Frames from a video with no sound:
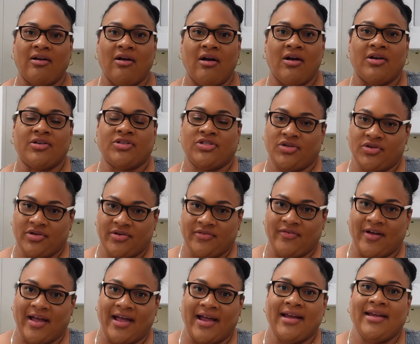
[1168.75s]
are
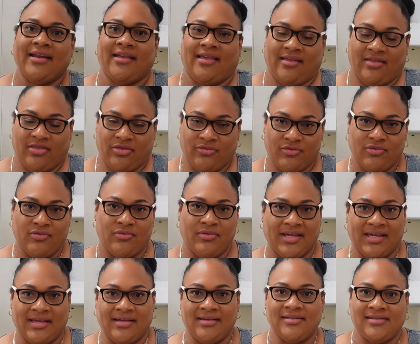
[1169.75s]
certified through
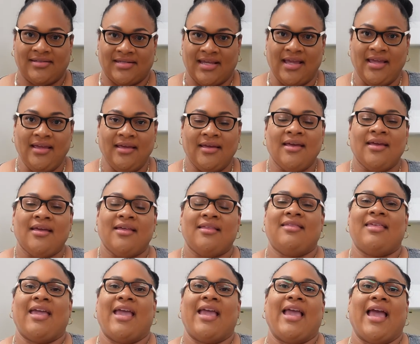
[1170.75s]
EEC.
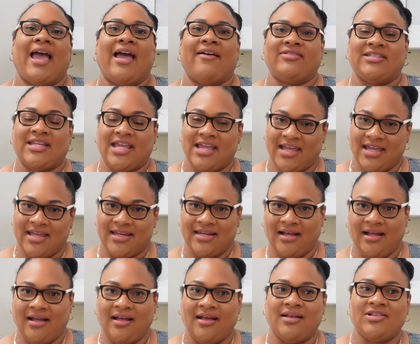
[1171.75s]
They have taken
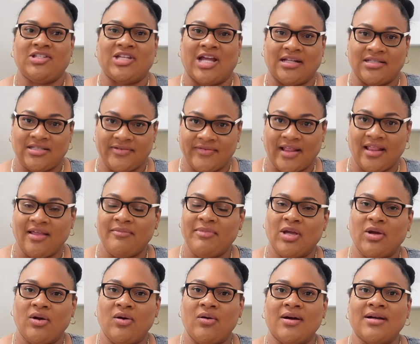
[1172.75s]
a child
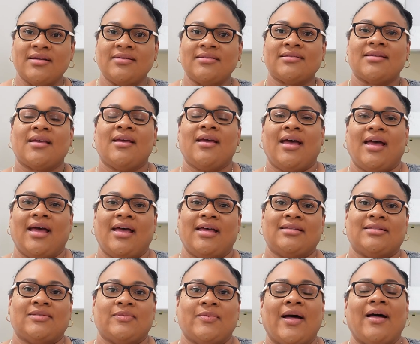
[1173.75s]
development course
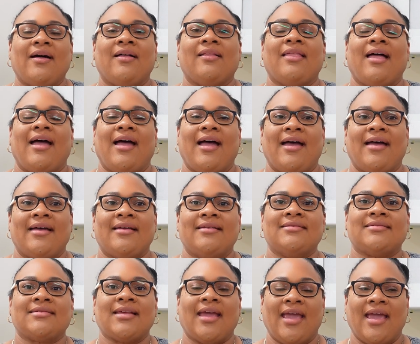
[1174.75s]
as well
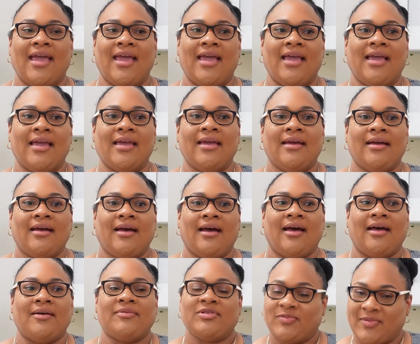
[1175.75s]
as
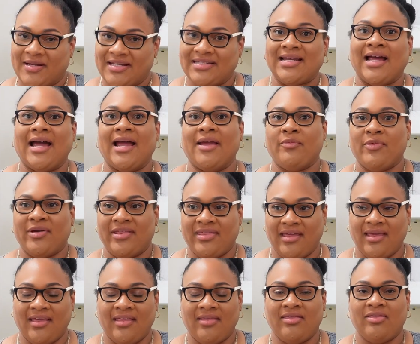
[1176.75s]
spent time
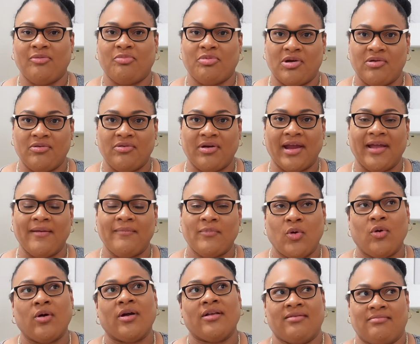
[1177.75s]
within the program,
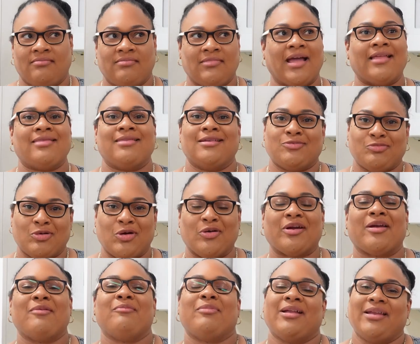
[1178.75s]
or not this
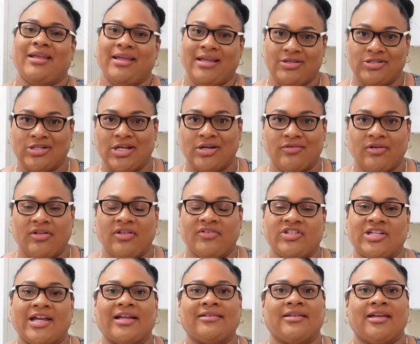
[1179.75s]
program, but in general a
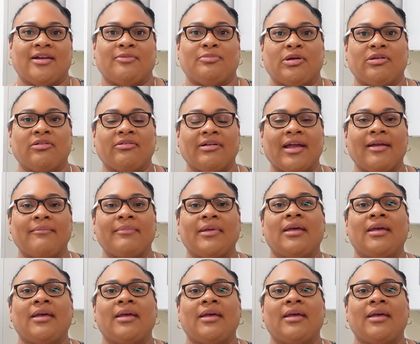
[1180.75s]
child care program.